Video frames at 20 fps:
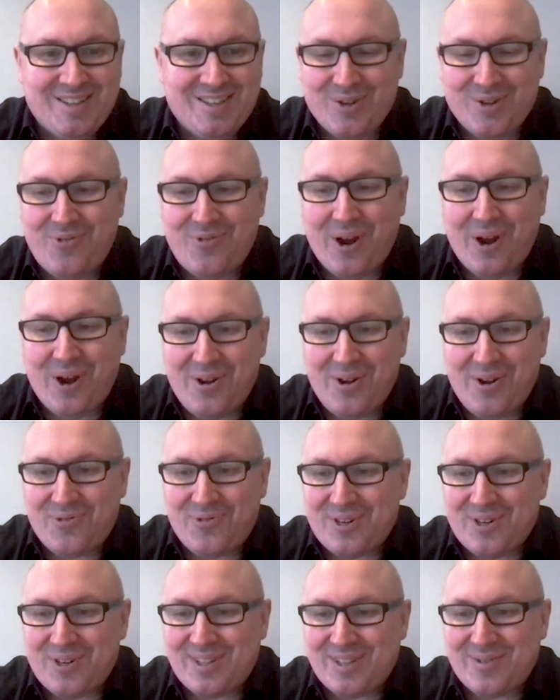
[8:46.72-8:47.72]
So the very
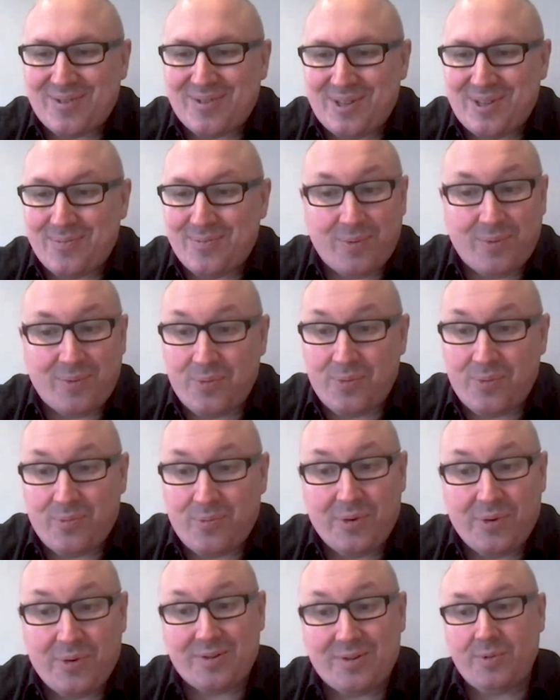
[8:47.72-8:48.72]
first thing we did,
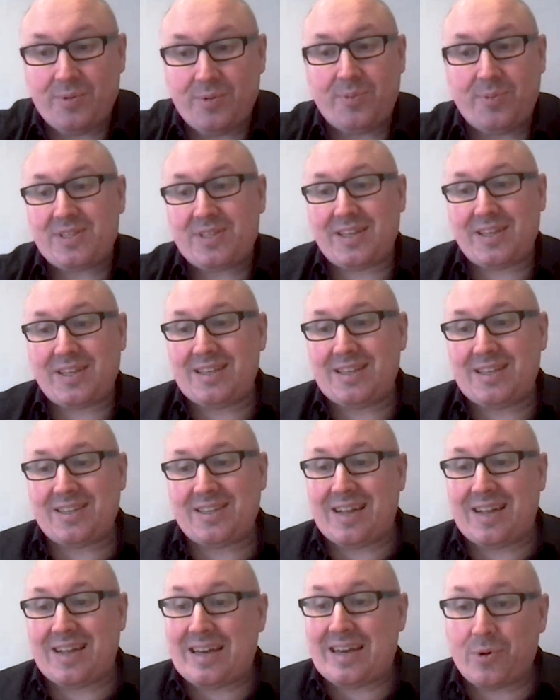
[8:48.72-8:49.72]
we basically didn't
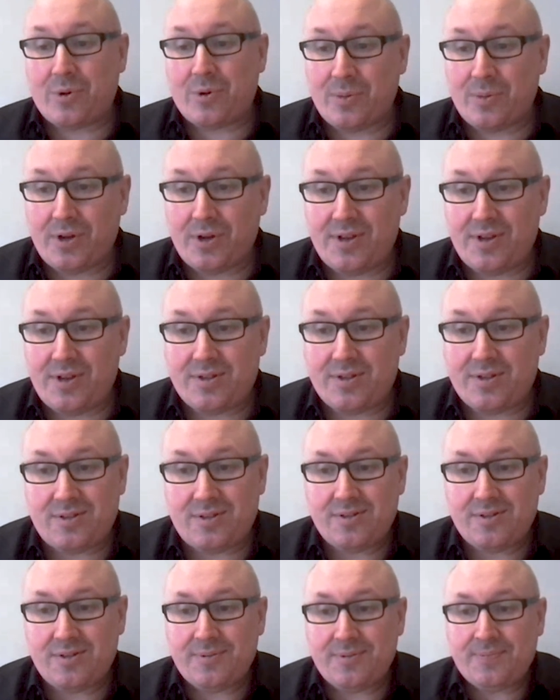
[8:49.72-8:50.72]
tell anyone about
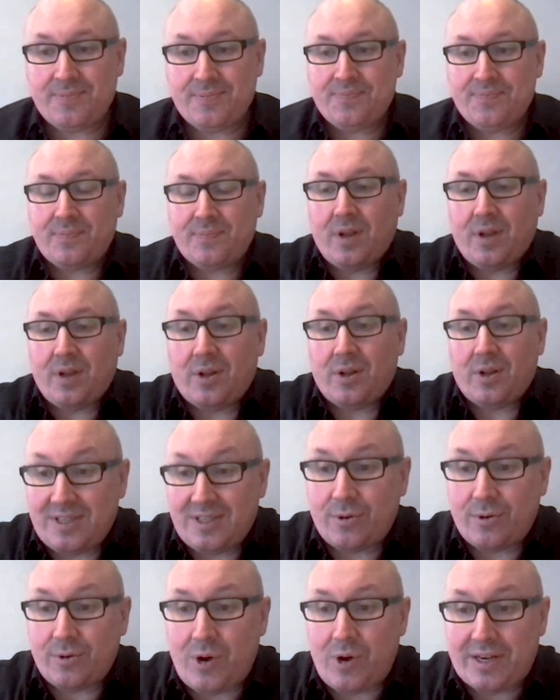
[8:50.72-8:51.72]
this
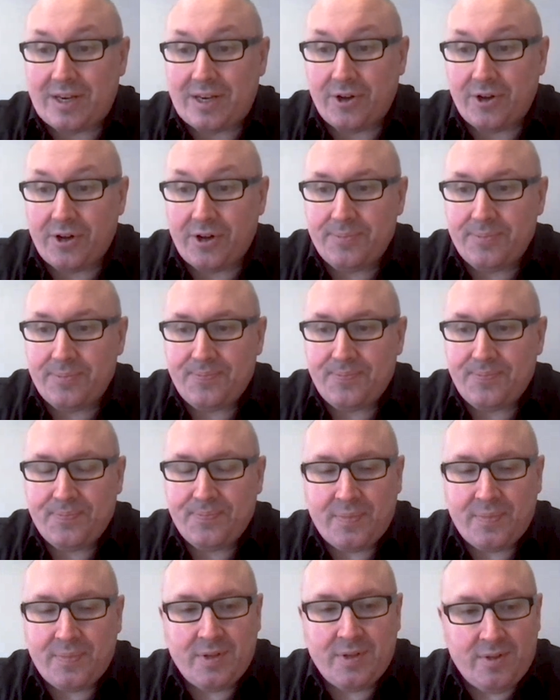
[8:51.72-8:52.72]
until right now,
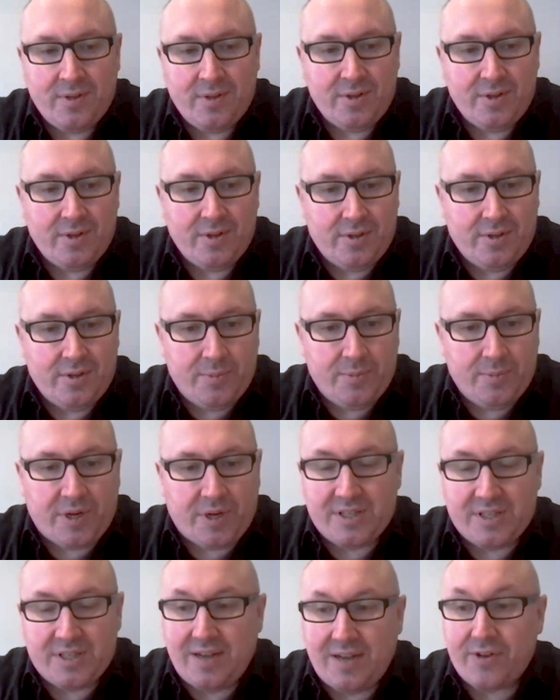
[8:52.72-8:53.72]

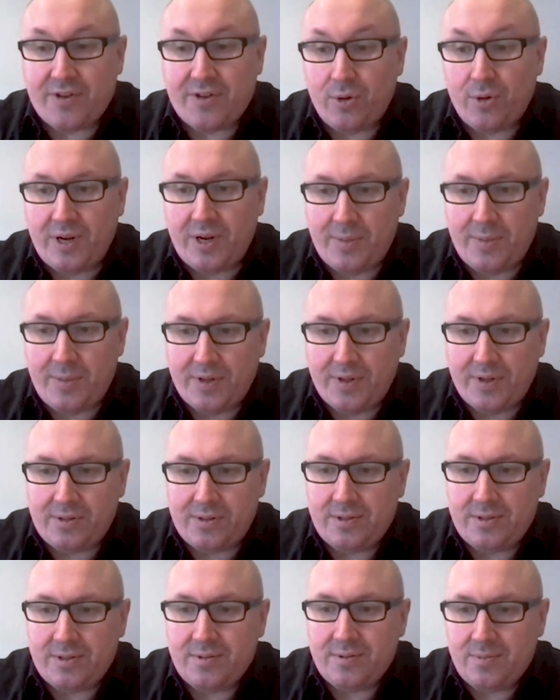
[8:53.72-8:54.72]
because having already
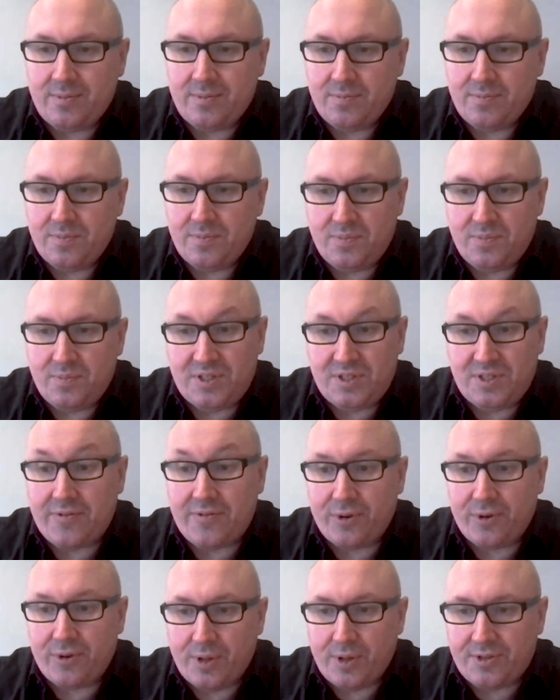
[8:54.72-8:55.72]
built it
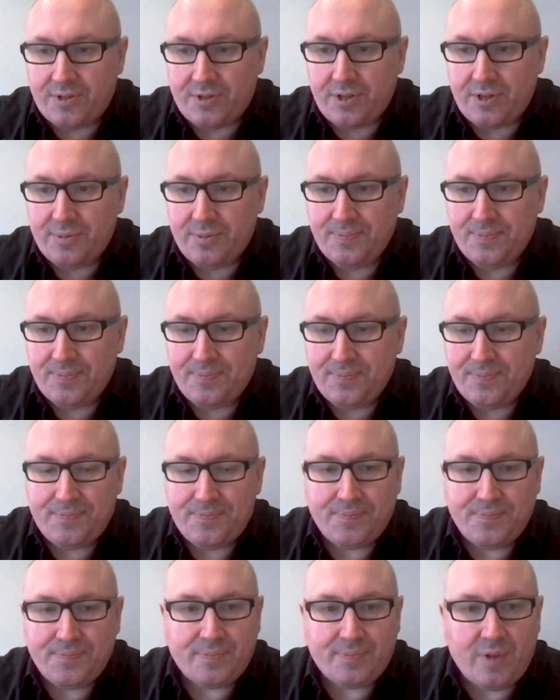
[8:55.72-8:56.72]
several months ago,
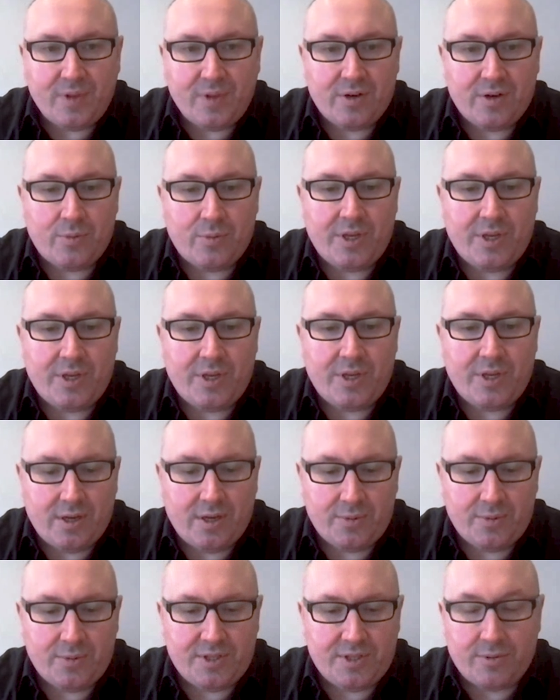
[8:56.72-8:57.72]
we
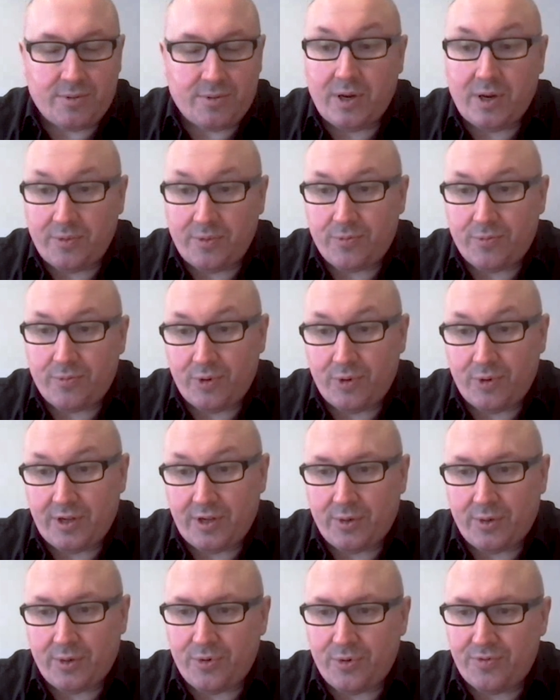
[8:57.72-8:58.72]
said, right, we've
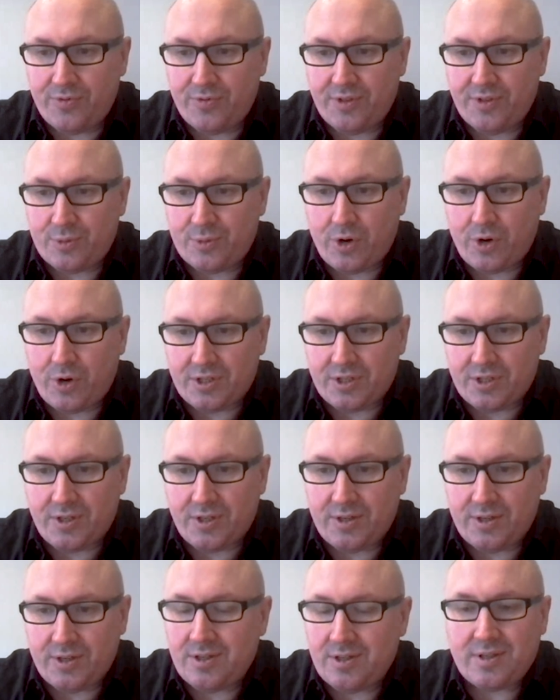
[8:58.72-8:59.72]
really got to prove that this
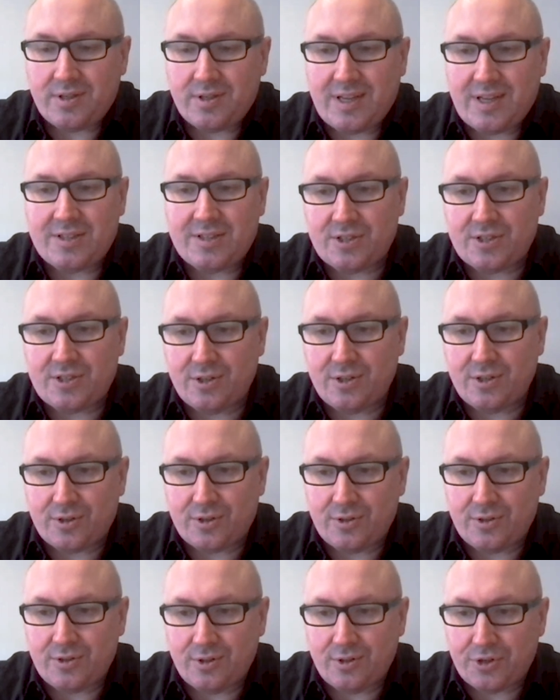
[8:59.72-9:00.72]
works now. It can't just
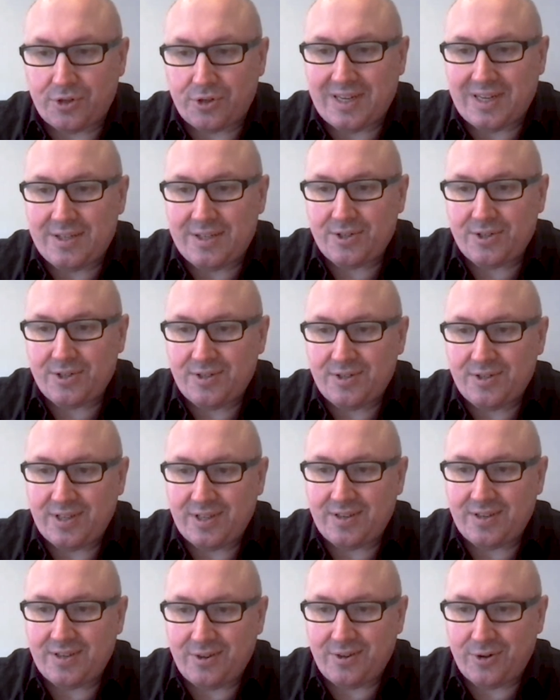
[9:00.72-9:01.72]
look nice
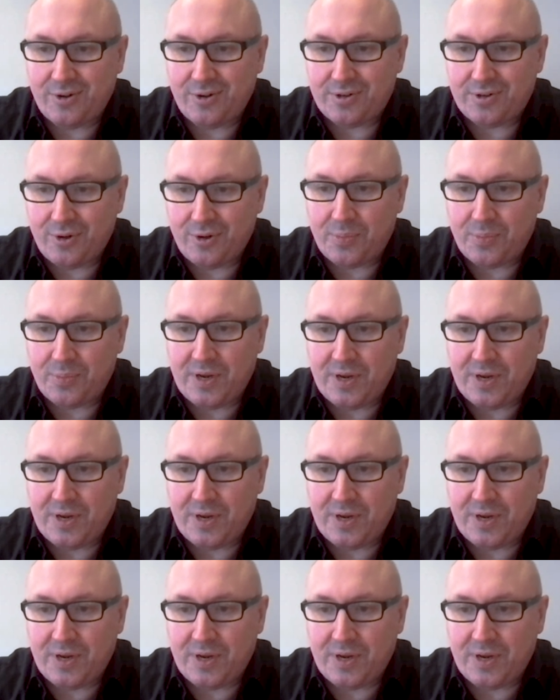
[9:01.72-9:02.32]
on